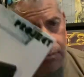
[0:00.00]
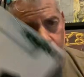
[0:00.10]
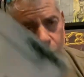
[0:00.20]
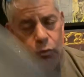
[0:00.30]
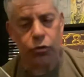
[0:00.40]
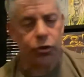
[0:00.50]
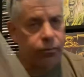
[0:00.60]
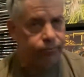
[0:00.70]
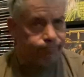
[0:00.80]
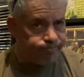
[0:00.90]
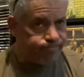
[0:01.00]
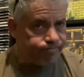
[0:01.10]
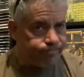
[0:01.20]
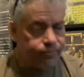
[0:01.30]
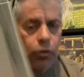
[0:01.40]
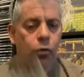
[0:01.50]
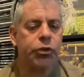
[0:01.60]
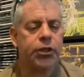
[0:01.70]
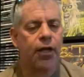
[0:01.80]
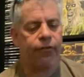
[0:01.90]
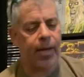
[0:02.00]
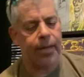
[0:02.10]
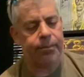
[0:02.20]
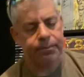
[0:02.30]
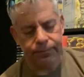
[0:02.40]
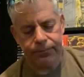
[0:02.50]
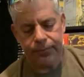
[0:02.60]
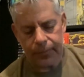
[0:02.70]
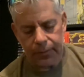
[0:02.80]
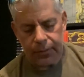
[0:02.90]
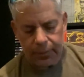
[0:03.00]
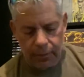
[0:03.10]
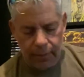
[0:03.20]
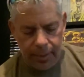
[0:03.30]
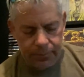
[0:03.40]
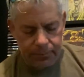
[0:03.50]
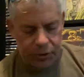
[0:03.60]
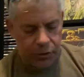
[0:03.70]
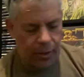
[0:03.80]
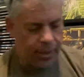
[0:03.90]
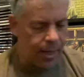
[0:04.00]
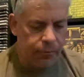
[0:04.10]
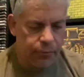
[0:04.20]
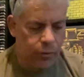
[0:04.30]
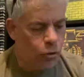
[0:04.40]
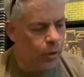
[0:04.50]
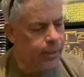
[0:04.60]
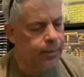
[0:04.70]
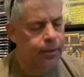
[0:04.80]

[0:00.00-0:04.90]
Blues. Cool stuff, man. All right, I'll show you the album real quick.